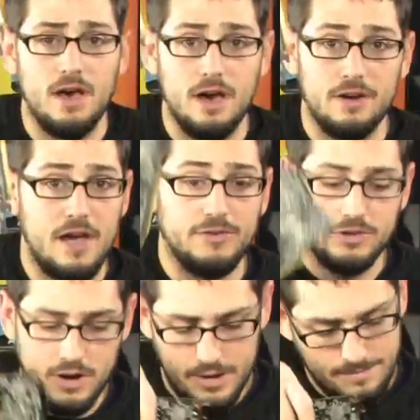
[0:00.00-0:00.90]
graphics
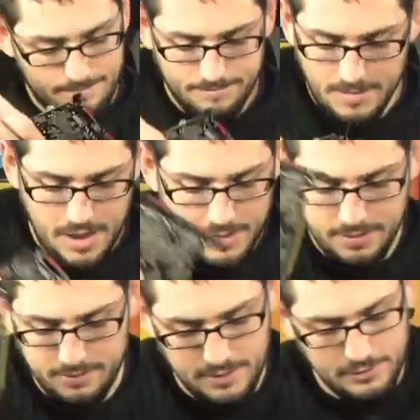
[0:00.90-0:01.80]
card, I
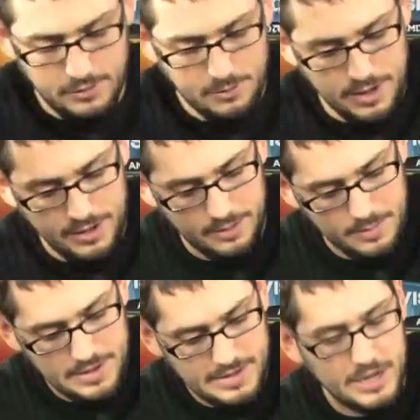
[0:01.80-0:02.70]
mean, it's a no-brainer.
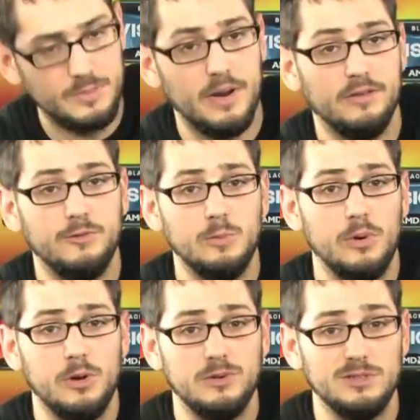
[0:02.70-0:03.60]
PCI Express
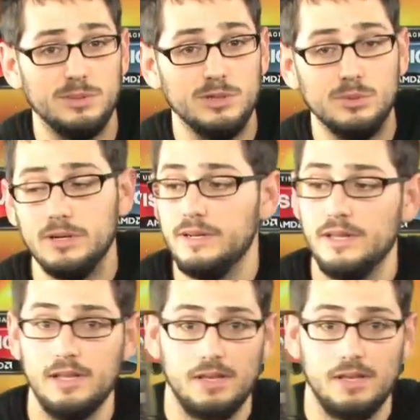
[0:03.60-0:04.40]
2.0 is the blue one.